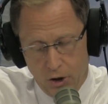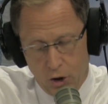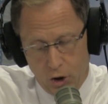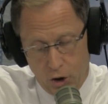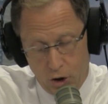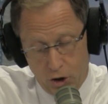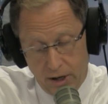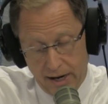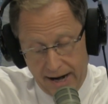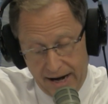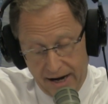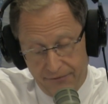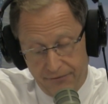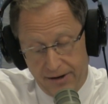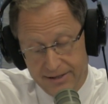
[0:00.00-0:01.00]
Her
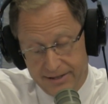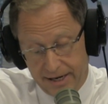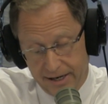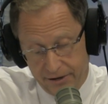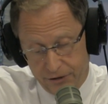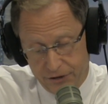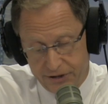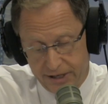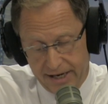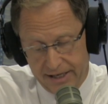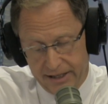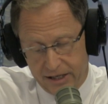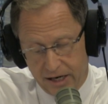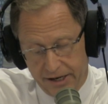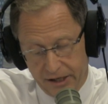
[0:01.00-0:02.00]
half, as I understand
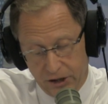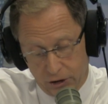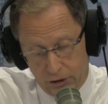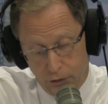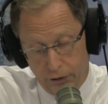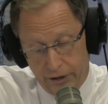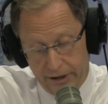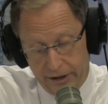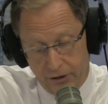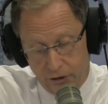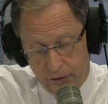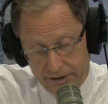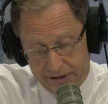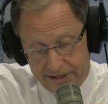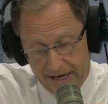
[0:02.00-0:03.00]
it, got included in her
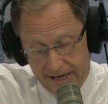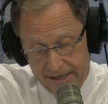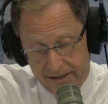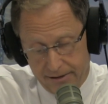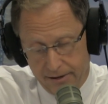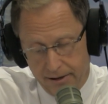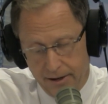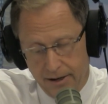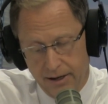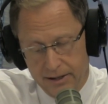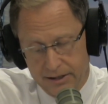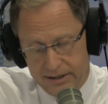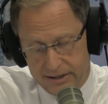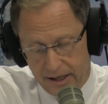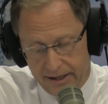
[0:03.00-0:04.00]
estate,
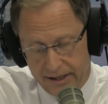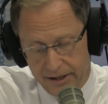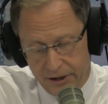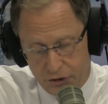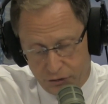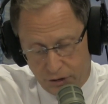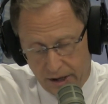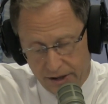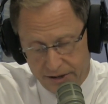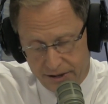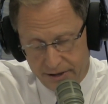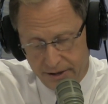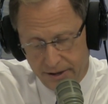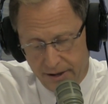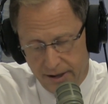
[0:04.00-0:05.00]
stuck in a trust.
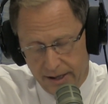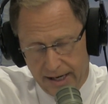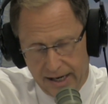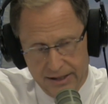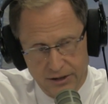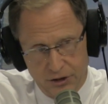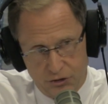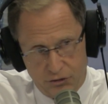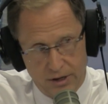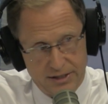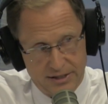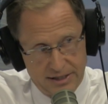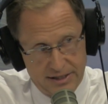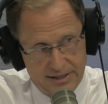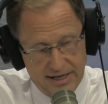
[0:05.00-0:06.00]
In the
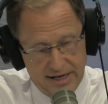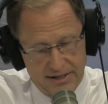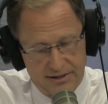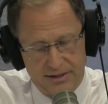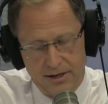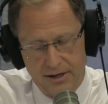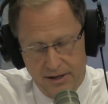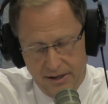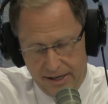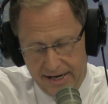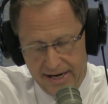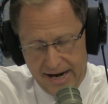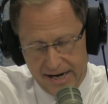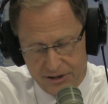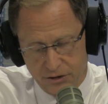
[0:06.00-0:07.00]
trust, it says he
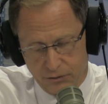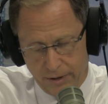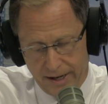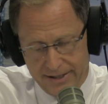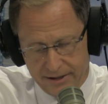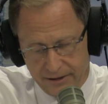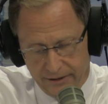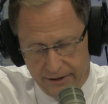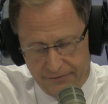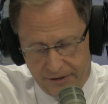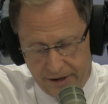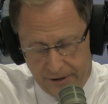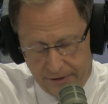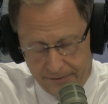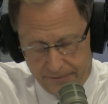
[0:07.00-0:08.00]
has the right to live
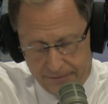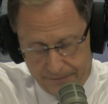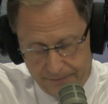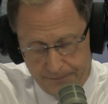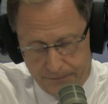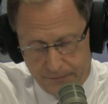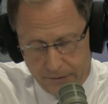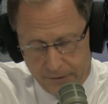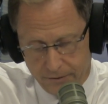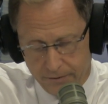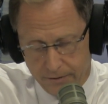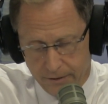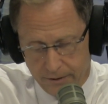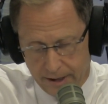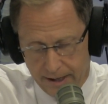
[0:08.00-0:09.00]
there.
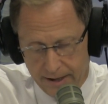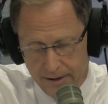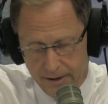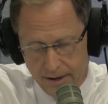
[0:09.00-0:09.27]
Okay?